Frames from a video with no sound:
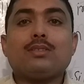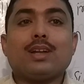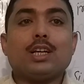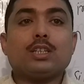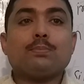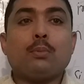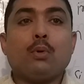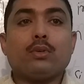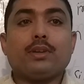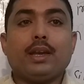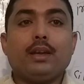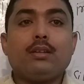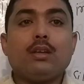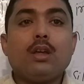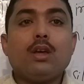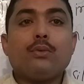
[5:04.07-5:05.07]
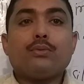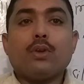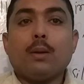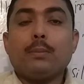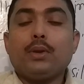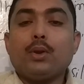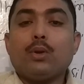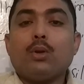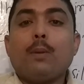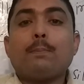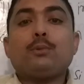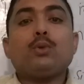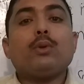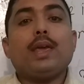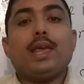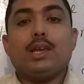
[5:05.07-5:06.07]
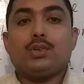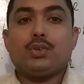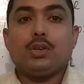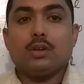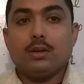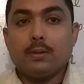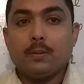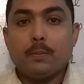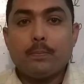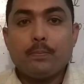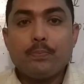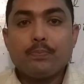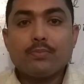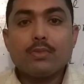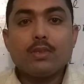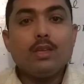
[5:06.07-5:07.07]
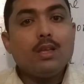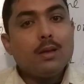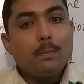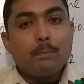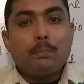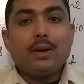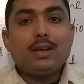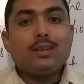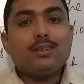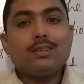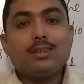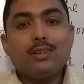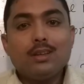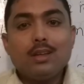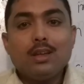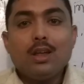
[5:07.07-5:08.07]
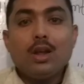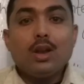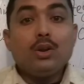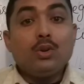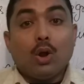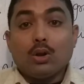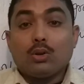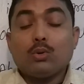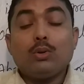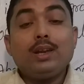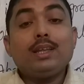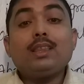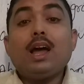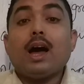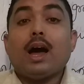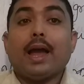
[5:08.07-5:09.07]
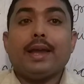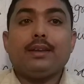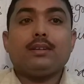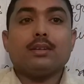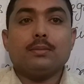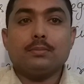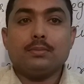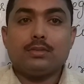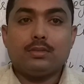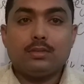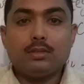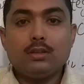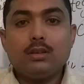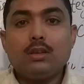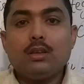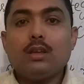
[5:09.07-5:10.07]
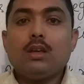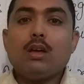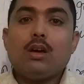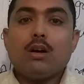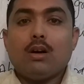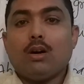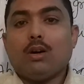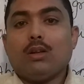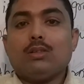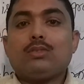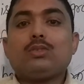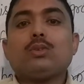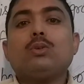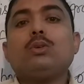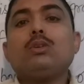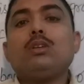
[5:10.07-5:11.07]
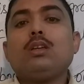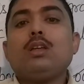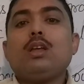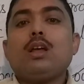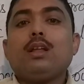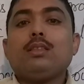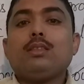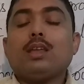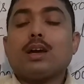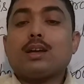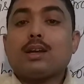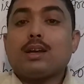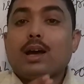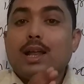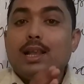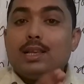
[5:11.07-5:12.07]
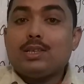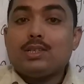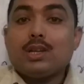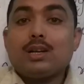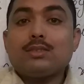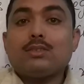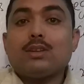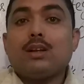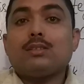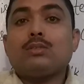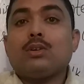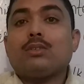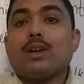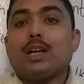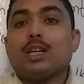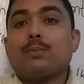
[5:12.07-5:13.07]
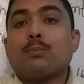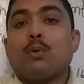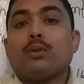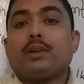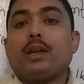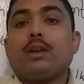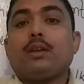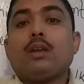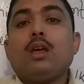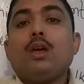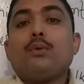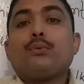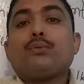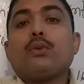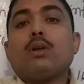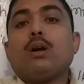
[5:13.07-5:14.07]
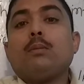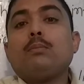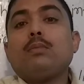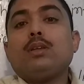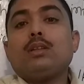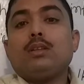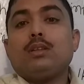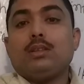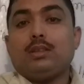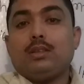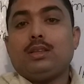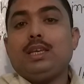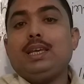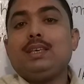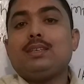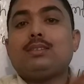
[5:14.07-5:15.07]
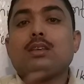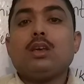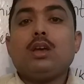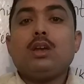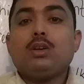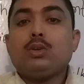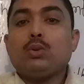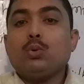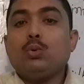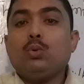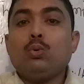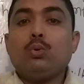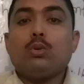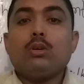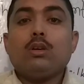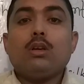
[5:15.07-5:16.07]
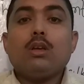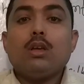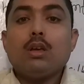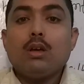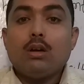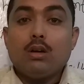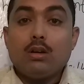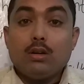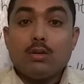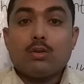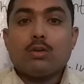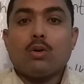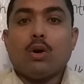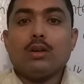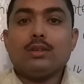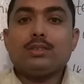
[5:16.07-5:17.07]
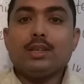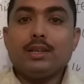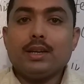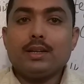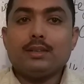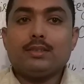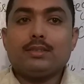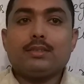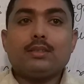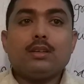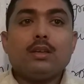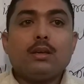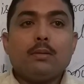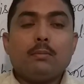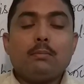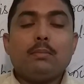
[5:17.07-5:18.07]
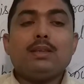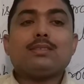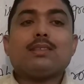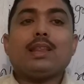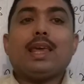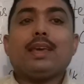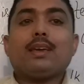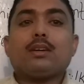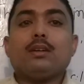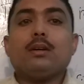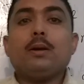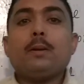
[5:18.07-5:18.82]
transported from Europe to Asia. But not only the items, also the cultures also transported from these two continents. Means like